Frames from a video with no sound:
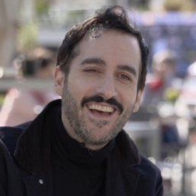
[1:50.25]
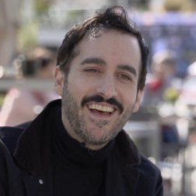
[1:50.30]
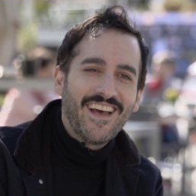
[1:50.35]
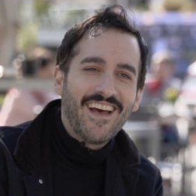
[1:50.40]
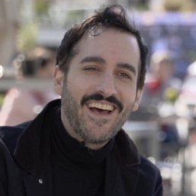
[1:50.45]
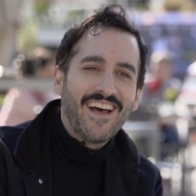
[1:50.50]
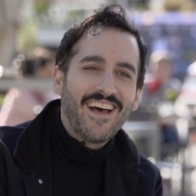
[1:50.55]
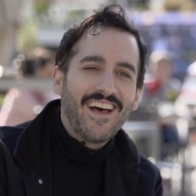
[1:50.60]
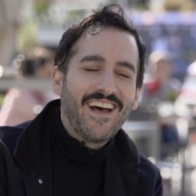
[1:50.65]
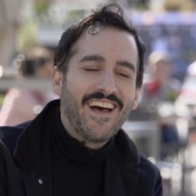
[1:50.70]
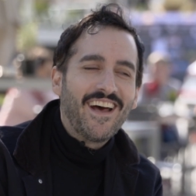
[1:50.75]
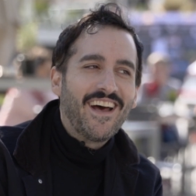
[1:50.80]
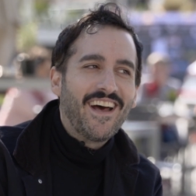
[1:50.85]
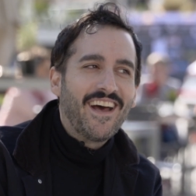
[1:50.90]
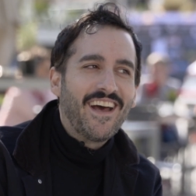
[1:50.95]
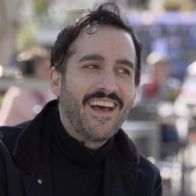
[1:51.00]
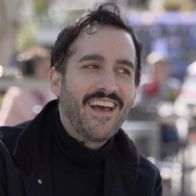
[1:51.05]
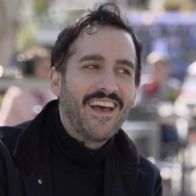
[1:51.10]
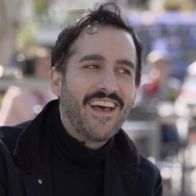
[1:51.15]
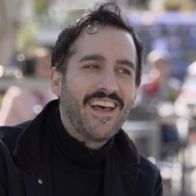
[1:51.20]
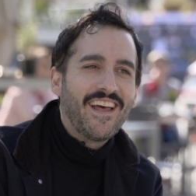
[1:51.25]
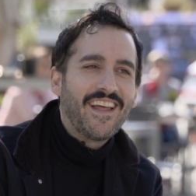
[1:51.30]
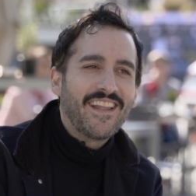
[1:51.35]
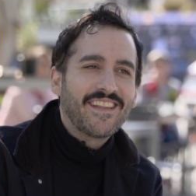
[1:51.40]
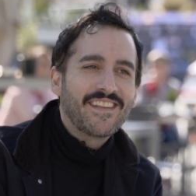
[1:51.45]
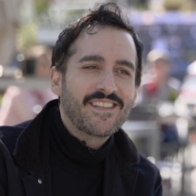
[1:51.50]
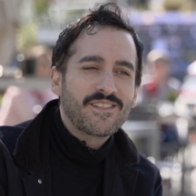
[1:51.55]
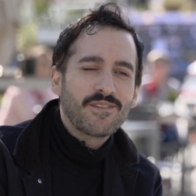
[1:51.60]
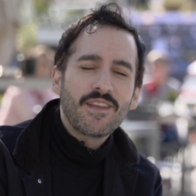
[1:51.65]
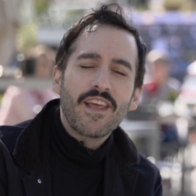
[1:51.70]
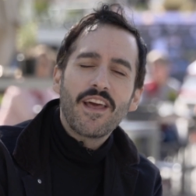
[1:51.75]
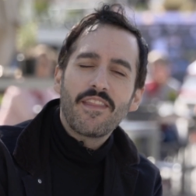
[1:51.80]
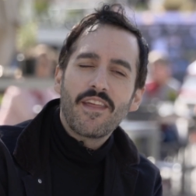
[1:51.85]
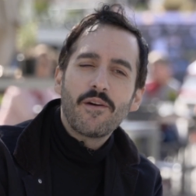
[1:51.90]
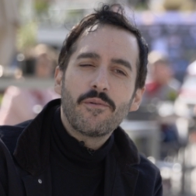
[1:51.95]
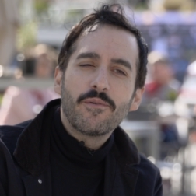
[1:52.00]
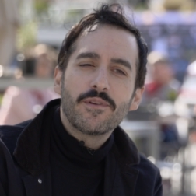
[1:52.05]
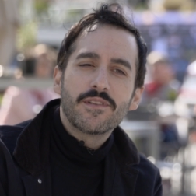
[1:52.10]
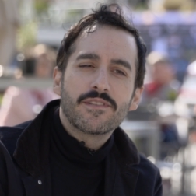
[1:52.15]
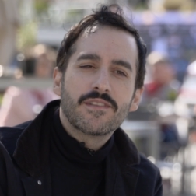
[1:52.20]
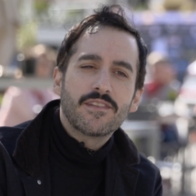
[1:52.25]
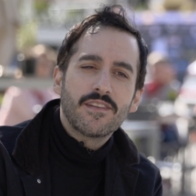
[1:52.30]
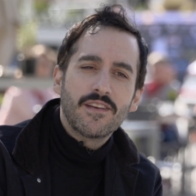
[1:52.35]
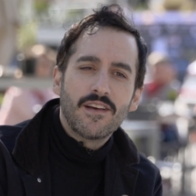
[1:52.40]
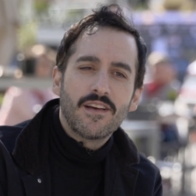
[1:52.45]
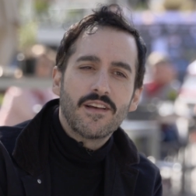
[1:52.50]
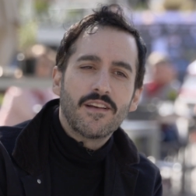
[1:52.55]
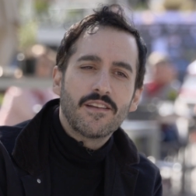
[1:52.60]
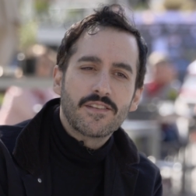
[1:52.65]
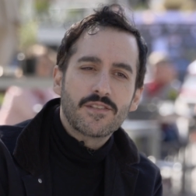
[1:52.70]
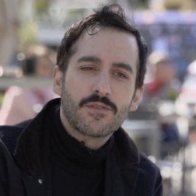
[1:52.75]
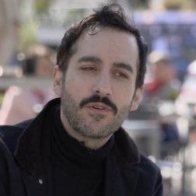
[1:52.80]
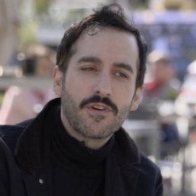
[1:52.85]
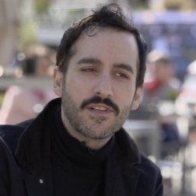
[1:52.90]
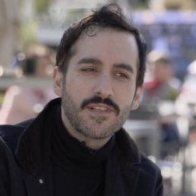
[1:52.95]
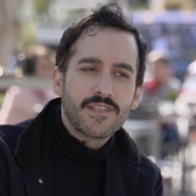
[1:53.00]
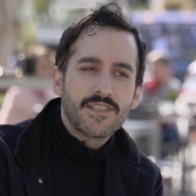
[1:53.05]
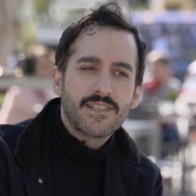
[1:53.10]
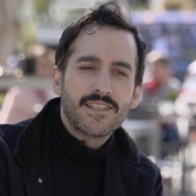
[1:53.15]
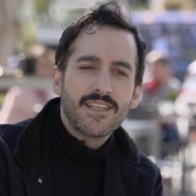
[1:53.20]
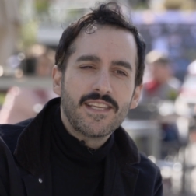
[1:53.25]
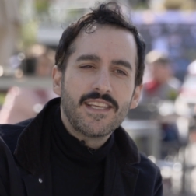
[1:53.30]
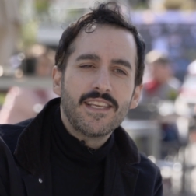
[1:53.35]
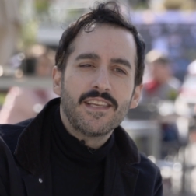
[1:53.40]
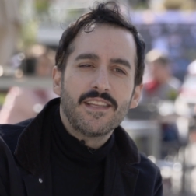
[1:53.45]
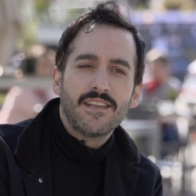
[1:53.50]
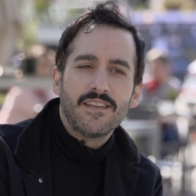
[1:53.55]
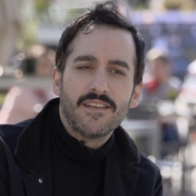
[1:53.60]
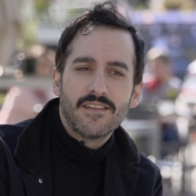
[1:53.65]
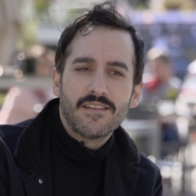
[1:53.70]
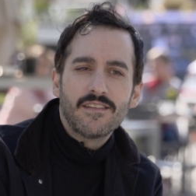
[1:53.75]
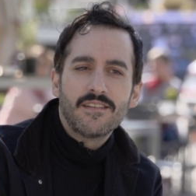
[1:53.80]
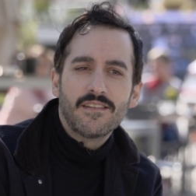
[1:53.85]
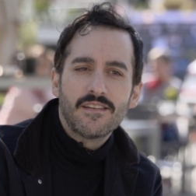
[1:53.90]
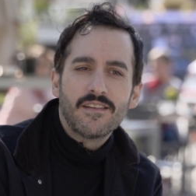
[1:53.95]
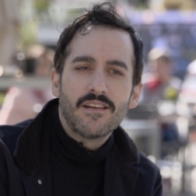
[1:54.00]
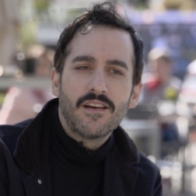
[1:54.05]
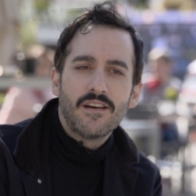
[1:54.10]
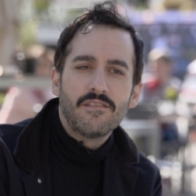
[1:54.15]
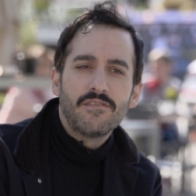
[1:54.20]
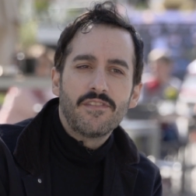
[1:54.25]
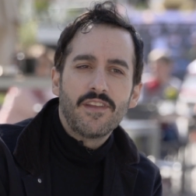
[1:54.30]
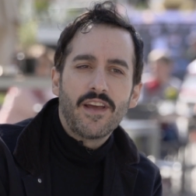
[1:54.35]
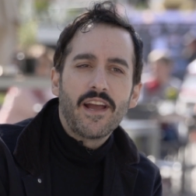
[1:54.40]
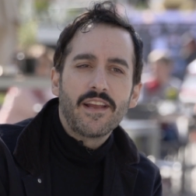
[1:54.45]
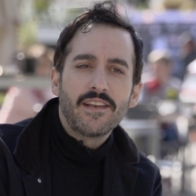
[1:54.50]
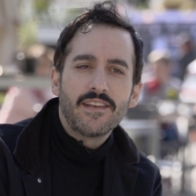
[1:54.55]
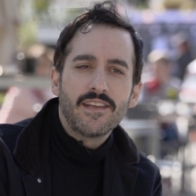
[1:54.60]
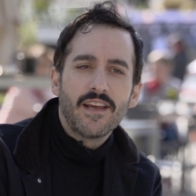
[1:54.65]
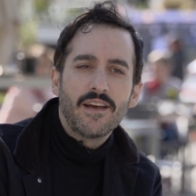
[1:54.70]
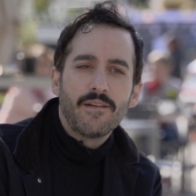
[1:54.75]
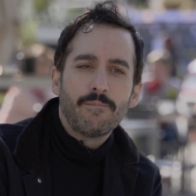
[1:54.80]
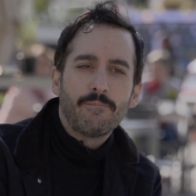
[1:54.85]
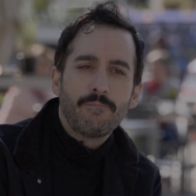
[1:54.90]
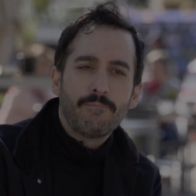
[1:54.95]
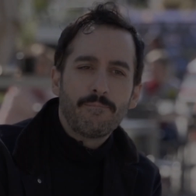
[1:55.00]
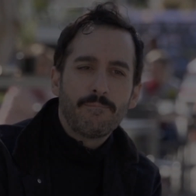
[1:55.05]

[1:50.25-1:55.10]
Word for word: Uh, and so, yeah, that was the sort of seed of the idea.